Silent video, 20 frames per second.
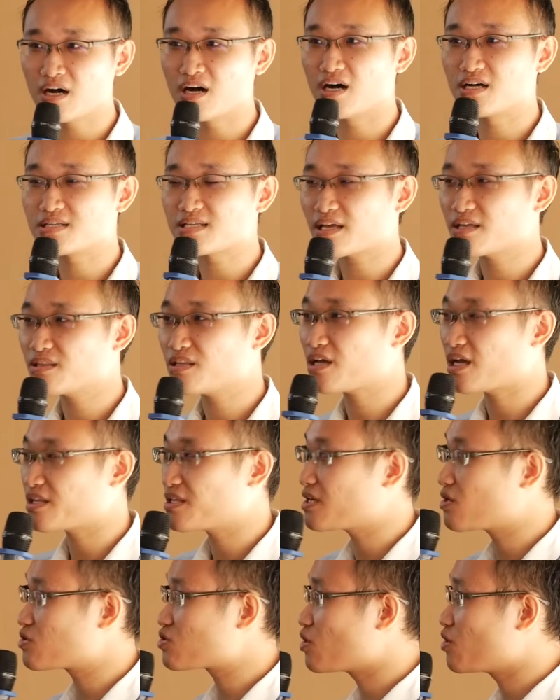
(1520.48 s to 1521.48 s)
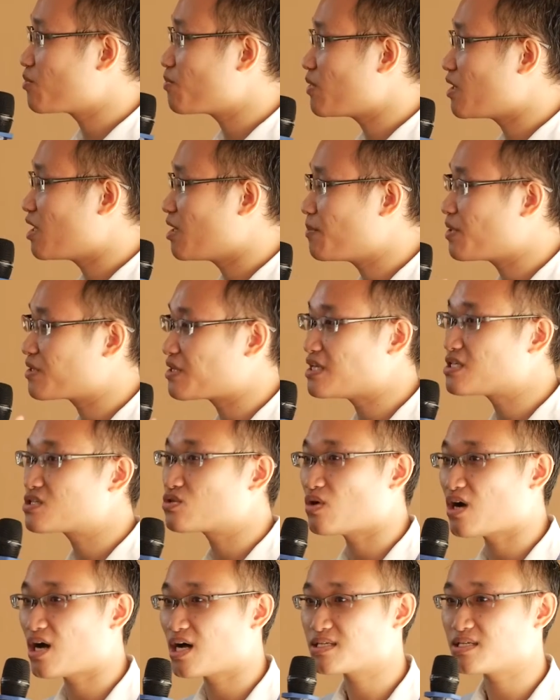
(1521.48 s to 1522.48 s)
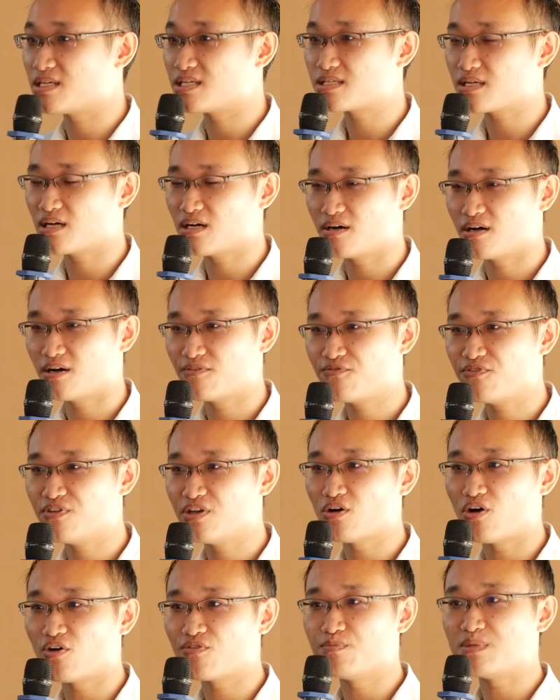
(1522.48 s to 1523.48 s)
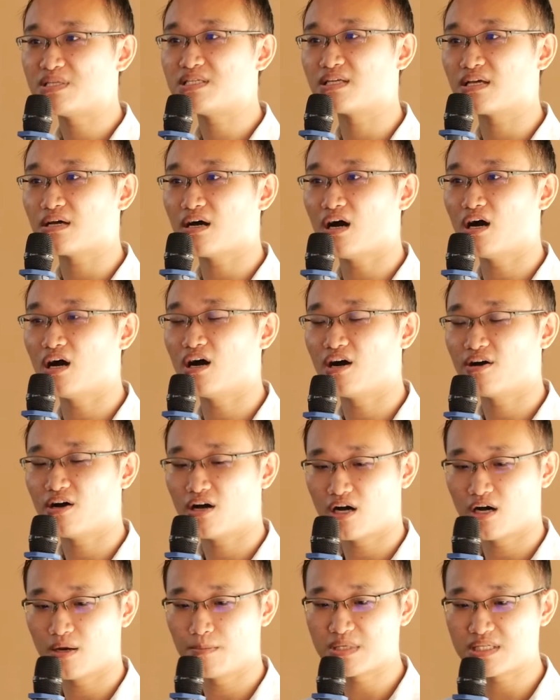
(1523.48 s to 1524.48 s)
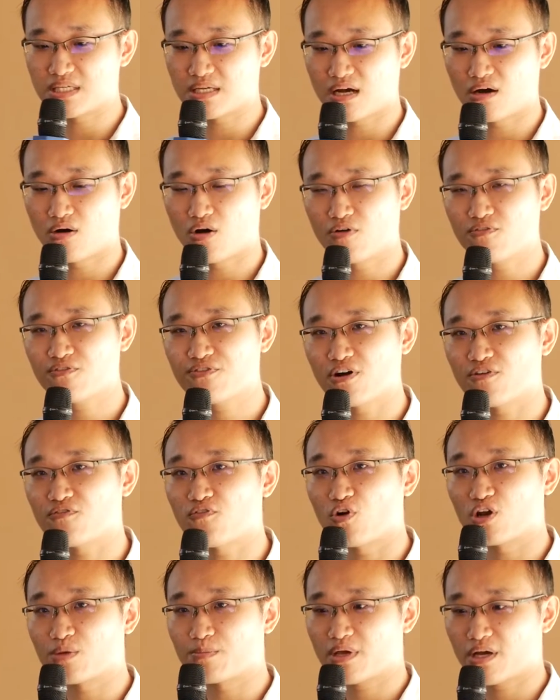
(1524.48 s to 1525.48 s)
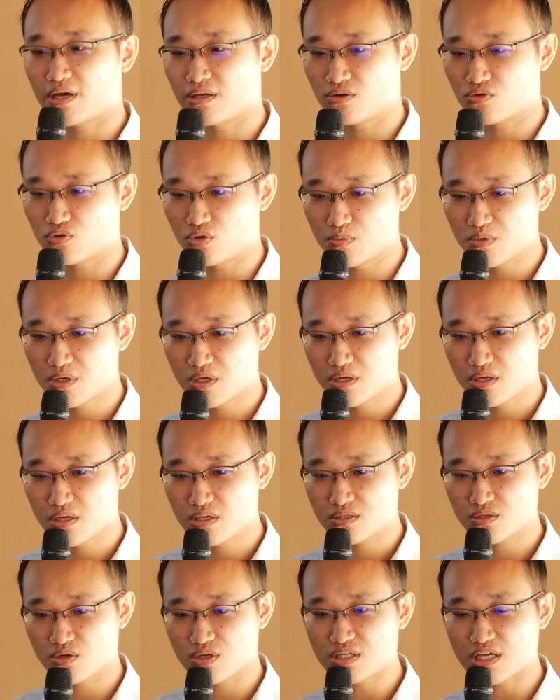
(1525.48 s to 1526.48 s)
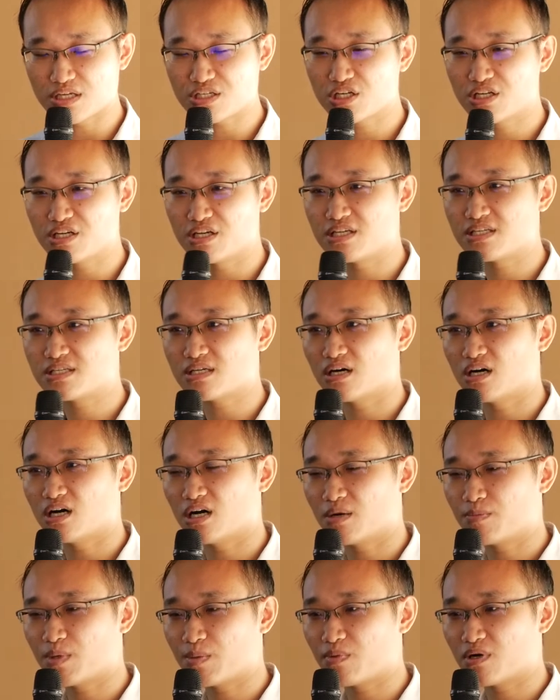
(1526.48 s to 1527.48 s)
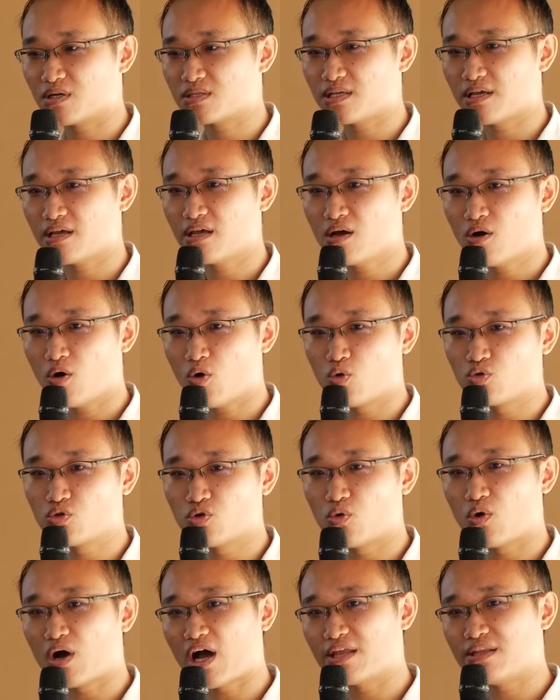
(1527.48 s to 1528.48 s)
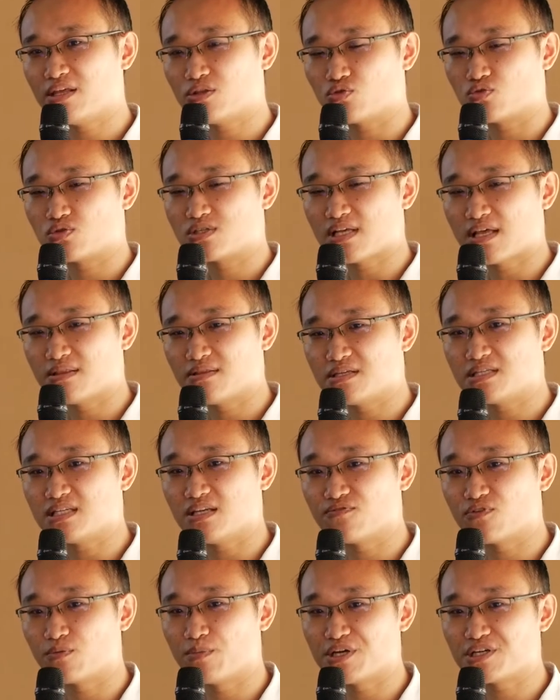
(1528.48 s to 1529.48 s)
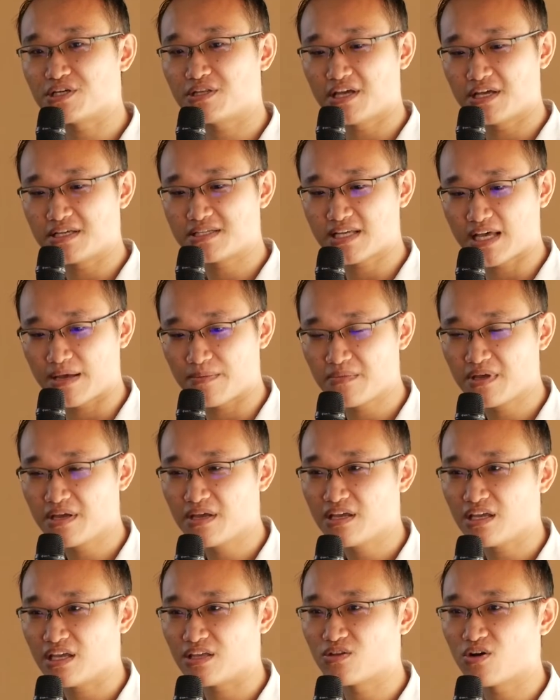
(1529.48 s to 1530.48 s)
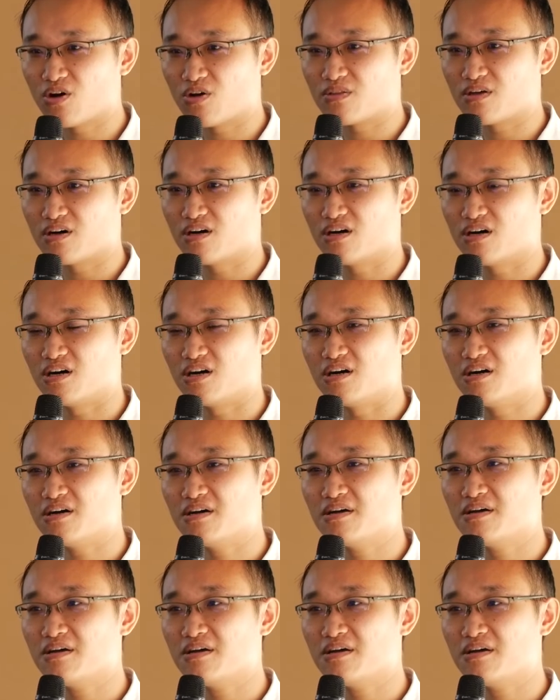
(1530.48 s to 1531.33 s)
Second thing I think also pertains to us is fear of missing out or fear of falling behind a group. So essentially is people say, oh no, I need to send this information ASAP. If not,